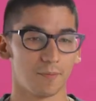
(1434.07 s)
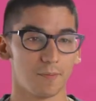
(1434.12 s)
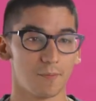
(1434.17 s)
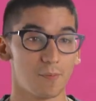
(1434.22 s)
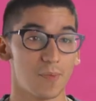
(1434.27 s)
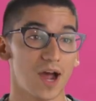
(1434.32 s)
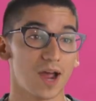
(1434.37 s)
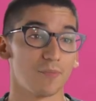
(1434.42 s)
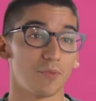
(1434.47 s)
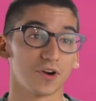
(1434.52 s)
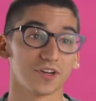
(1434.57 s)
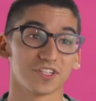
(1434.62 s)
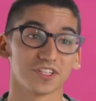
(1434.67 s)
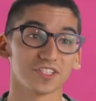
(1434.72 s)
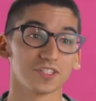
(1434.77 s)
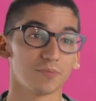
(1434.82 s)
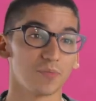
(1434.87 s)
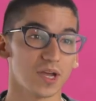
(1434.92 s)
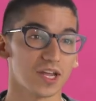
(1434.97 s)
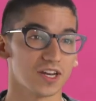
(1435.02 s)
by
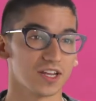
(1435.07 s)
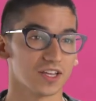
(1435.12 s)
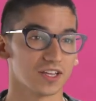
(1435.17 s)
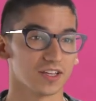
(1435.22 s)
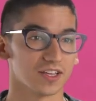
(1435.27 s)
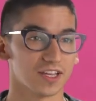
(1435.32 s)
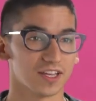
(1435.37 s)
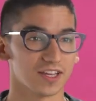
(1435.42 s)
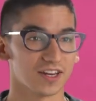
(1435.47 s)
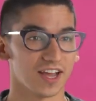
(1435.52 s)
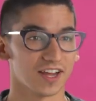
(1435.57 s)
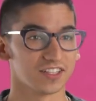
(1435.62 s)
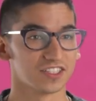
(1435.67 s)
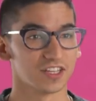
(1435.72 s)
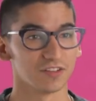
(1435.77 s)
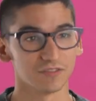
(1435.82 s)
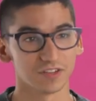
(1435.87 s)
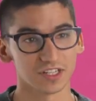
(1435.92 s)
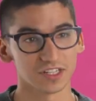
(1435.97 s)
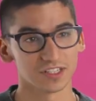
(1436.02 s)
participating in
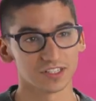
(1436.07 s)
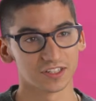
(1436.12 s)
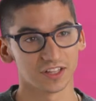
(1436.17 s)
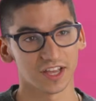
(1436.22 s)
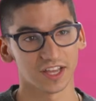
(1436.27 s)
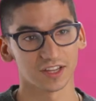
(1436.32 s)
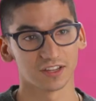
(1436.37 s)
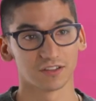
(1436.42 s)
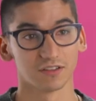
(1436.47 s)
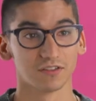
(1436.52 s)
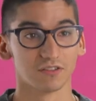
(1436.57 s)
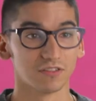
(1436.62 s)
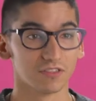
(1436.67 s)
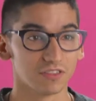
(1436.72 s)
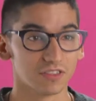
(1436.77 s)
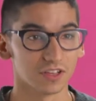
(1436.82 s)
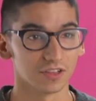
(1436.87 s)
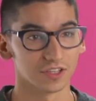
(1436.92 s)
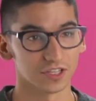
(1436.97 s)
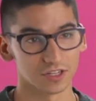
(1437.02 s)
activities like
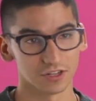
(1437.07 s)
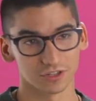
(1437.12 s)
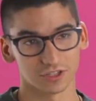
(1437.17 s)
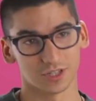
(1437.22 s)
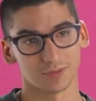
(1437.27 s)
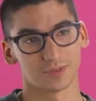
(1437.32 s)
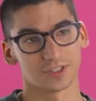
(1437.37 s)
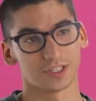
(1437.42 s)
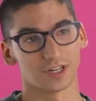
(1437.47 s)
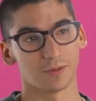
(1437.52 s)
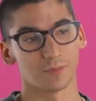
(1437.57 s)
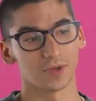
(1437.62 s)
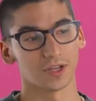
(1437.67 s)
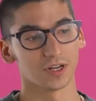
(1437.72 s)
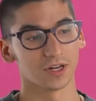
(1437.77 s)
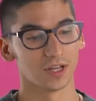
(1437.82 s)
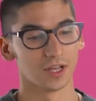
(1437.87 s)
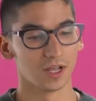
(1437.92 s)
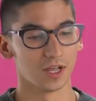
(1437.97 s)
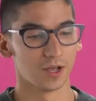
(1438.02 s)
the Leadership
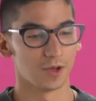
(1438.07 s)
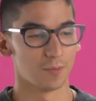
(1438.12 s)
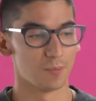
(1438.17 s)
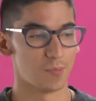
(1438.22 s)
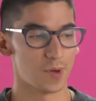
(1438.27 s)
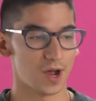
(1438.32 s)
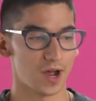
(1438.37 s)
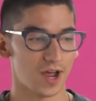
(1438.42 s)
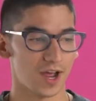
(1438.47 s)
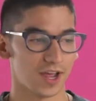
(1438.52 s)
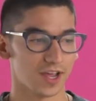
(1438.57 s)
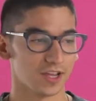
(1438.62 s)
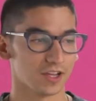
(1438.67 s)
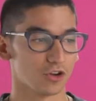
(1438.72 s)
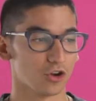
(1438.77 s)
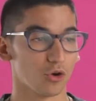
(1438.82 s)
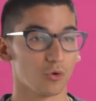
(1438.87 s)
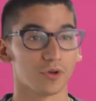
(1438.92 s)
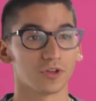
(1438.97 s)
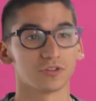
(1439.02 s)
Summit, by
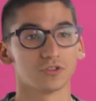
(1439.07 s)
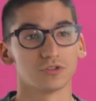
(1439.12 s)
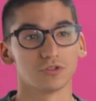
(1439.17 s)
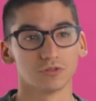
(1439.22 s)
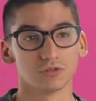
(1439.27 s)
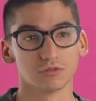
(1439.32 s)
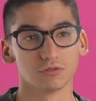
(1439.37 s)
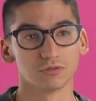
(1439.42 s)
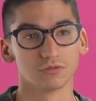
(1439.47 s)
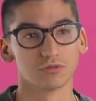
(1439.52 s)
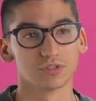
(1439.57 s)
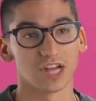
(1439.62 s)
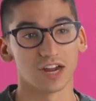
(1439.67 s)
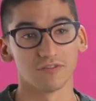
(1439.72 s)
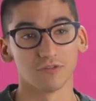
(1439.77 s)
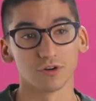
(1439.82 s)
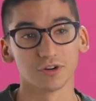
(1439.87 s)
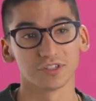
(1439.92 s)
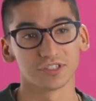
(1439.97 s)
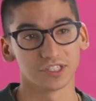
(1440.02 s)
going to
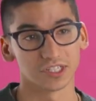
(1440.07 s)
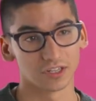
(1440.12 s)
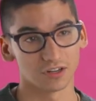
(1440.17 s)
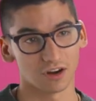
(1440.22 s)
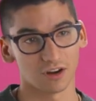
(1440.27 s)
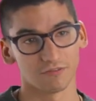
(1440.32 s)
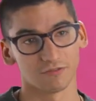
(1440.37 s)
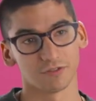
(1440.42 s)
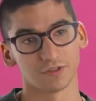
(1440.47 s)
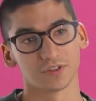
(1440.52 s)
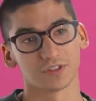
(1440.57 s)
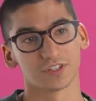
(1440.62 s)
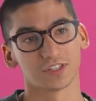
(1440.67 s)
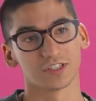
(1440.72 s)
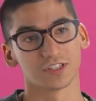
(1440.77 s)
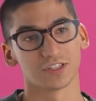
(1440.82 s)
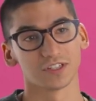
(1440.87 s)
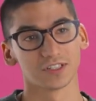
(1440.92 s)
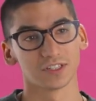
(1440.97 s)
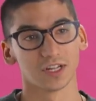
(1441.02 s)
diversity
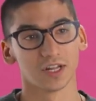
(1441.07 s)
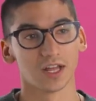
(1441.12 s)
conferences